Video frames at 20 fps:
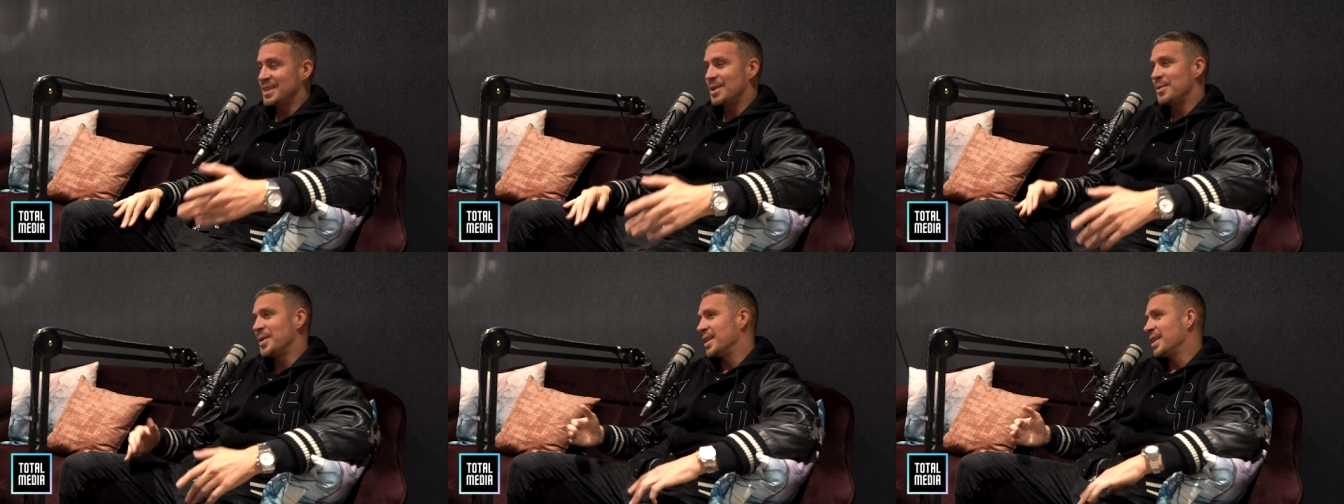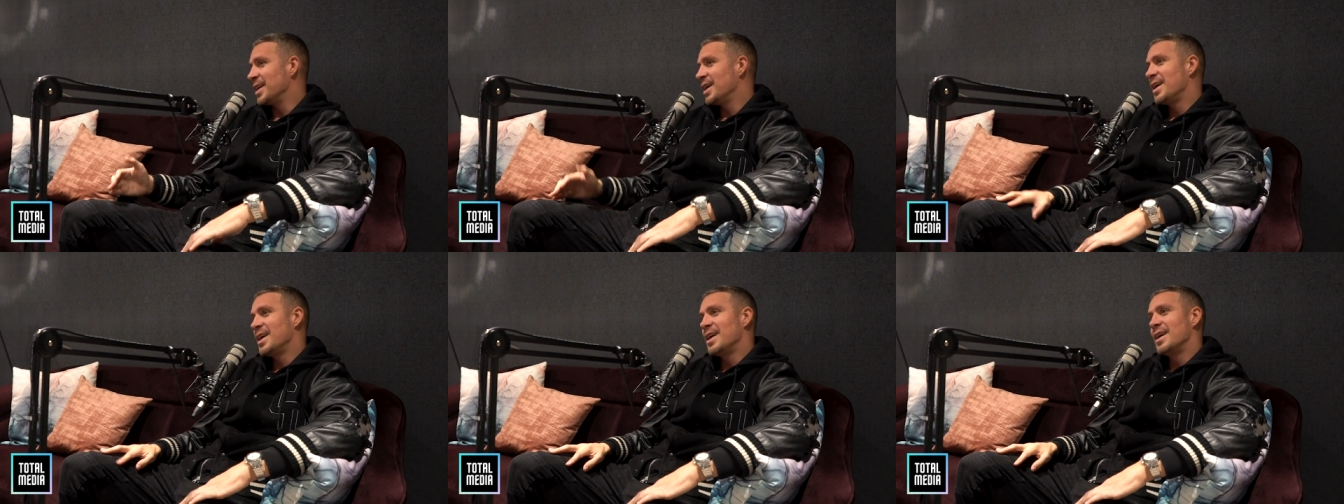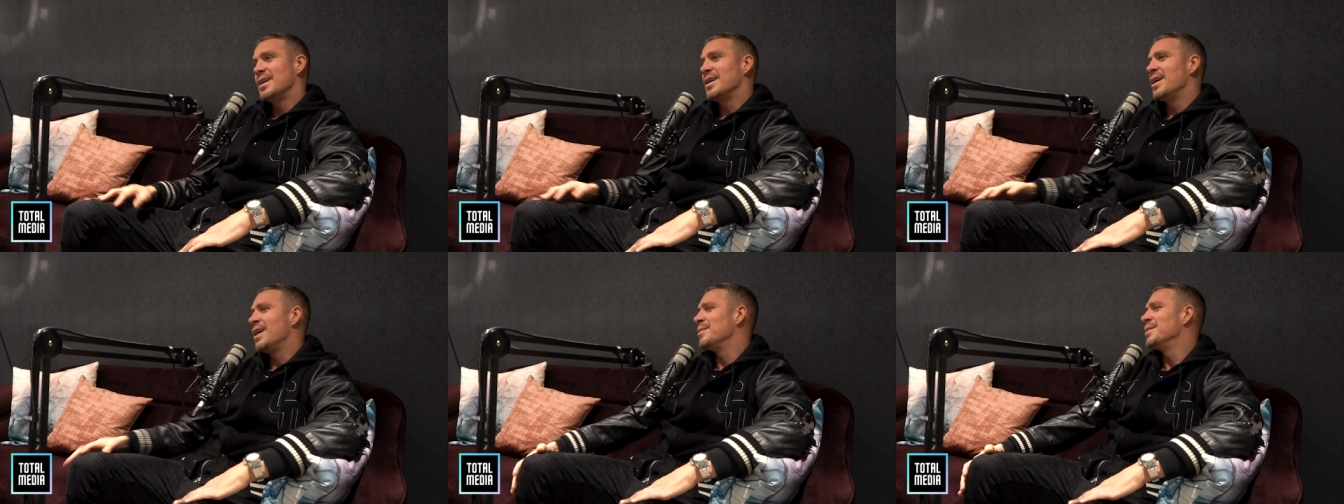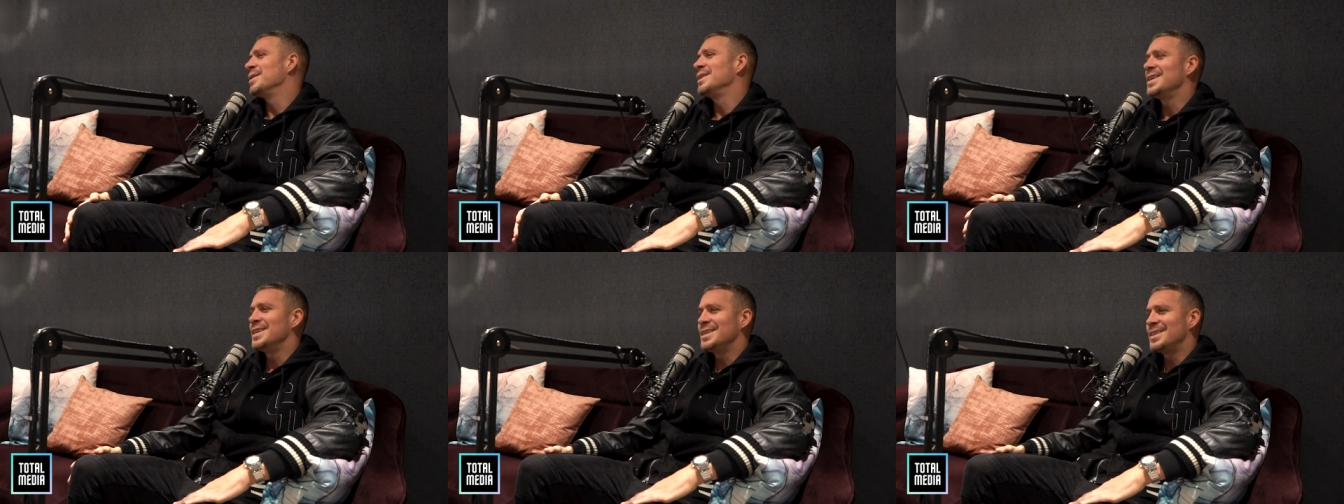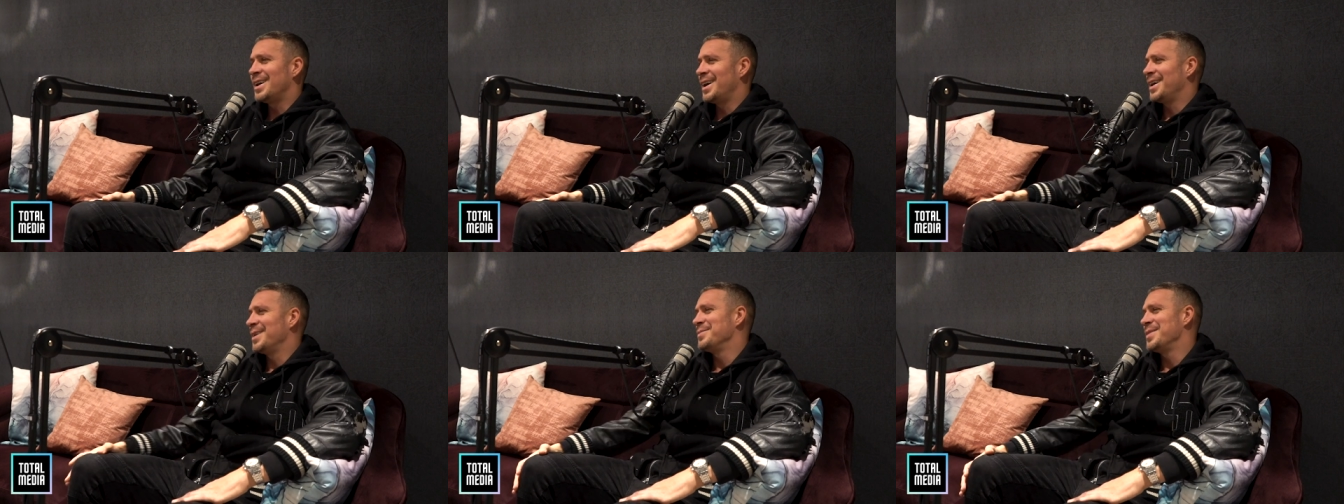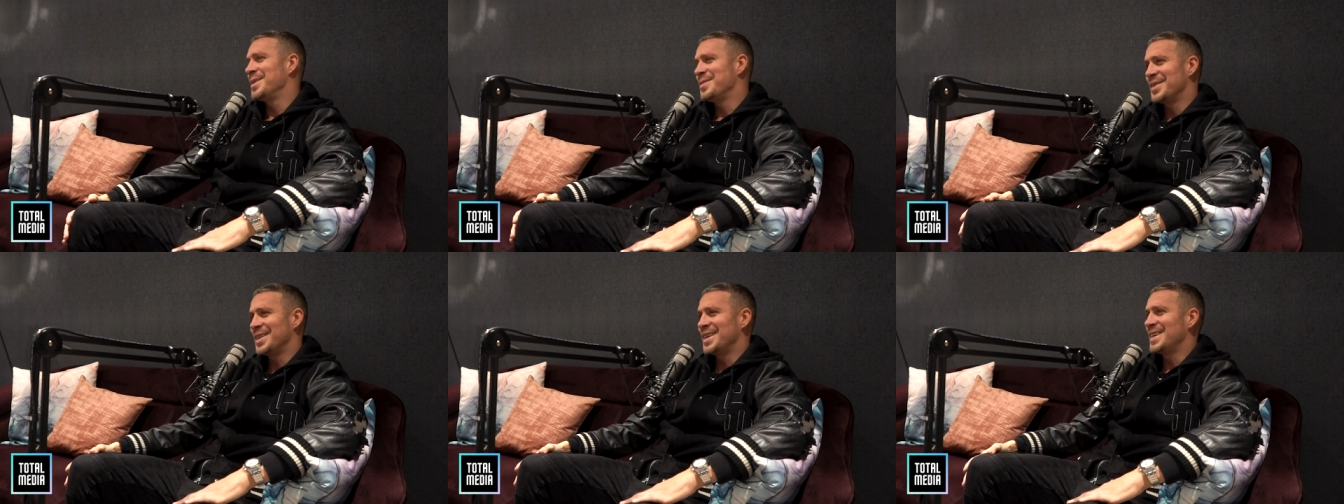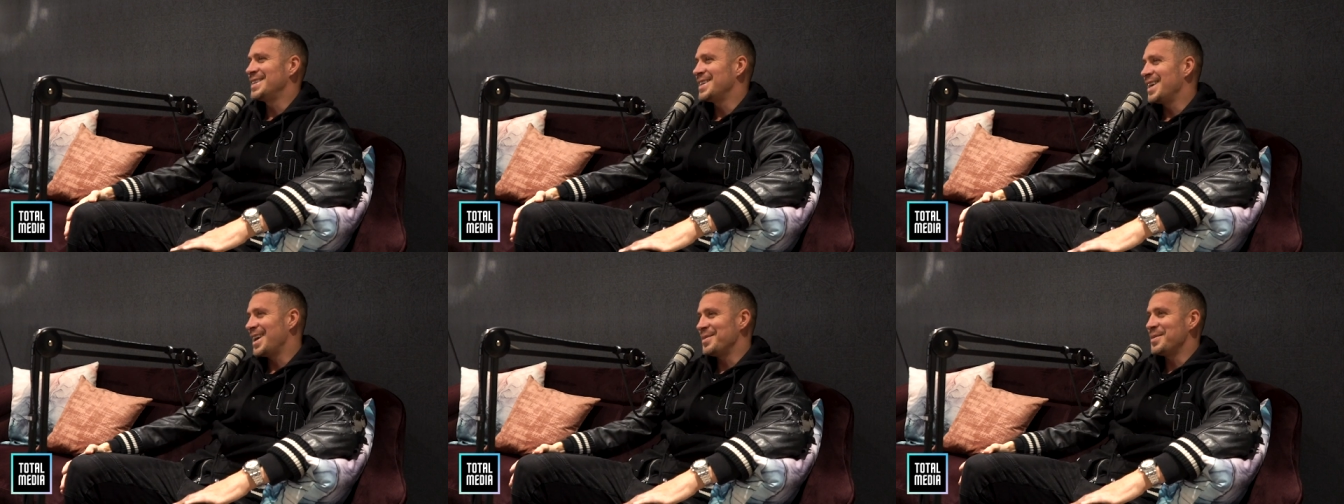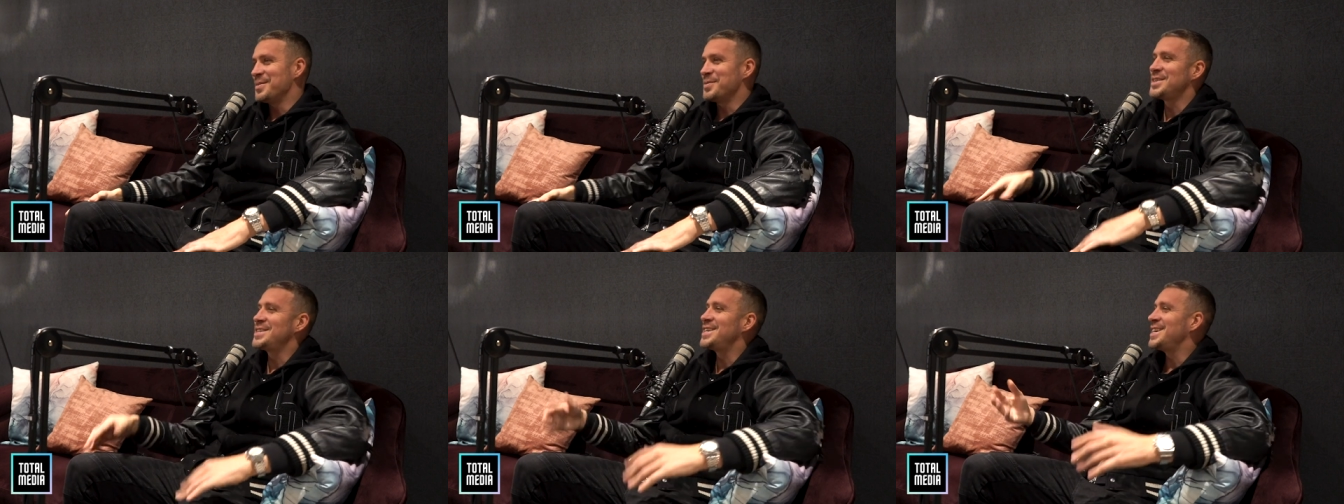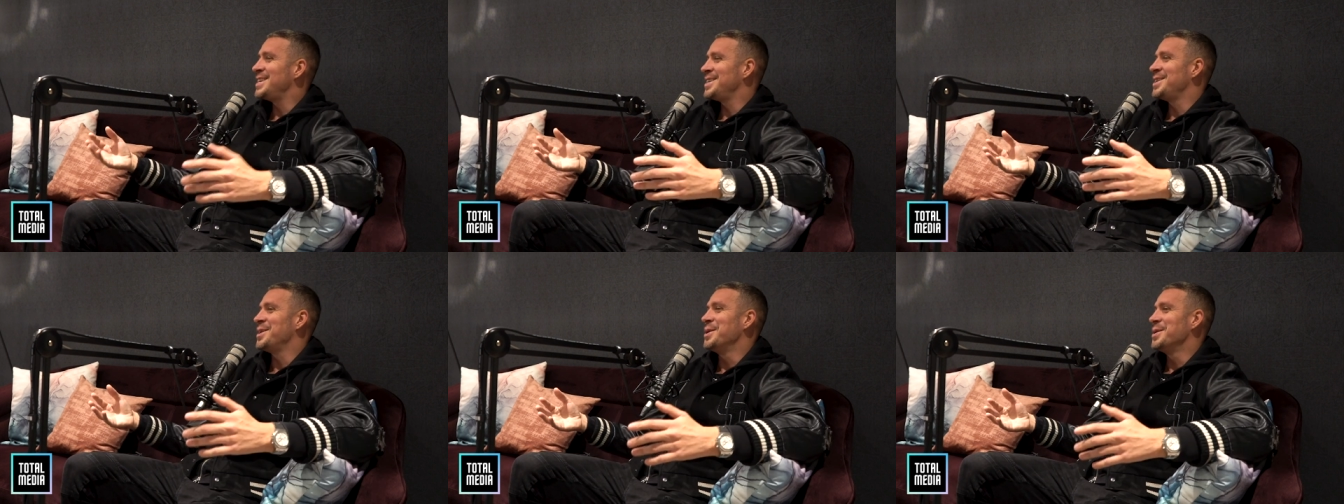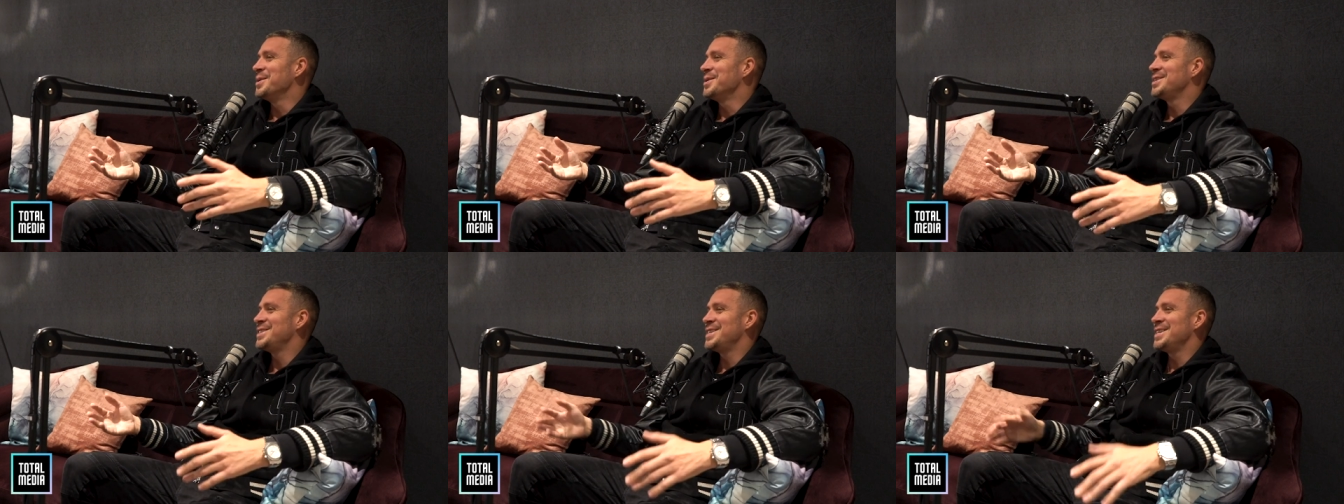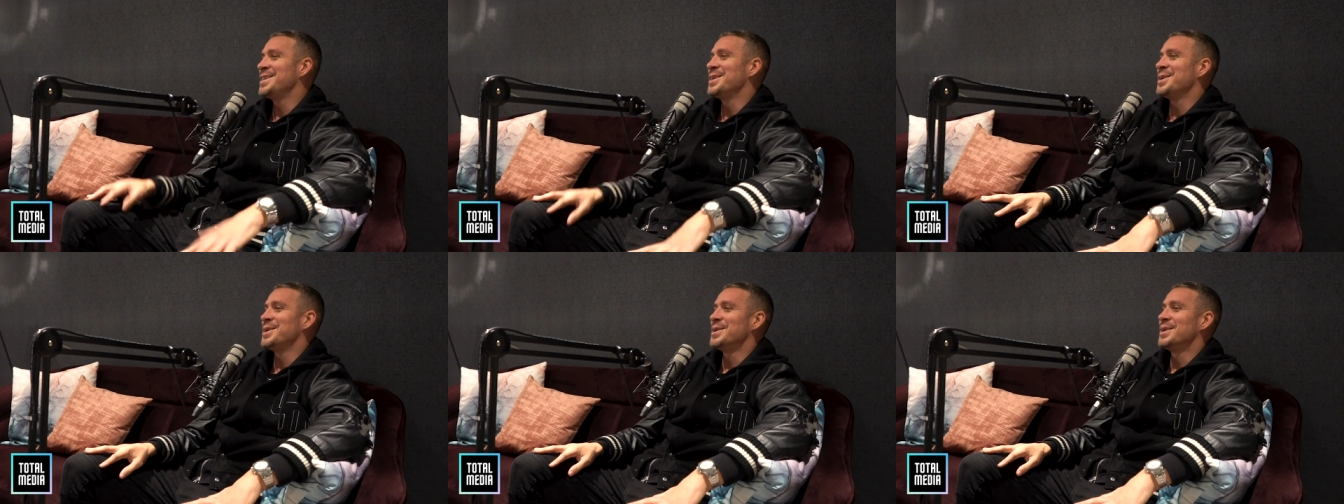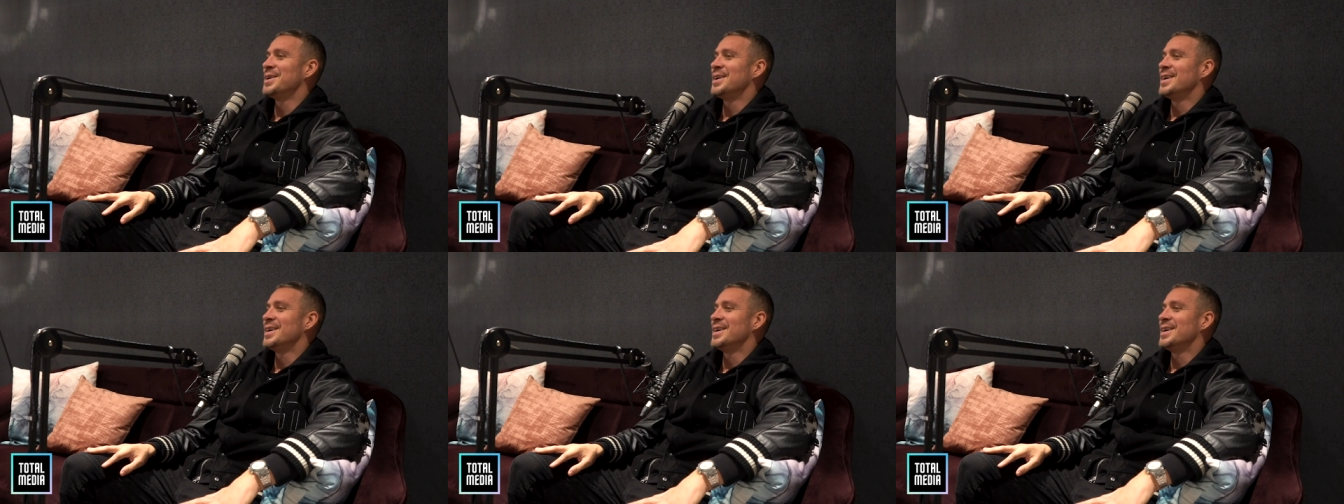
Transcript: So yeah. I went, oh, my knees hurting me. My knees hurting me. But she knew. She knew.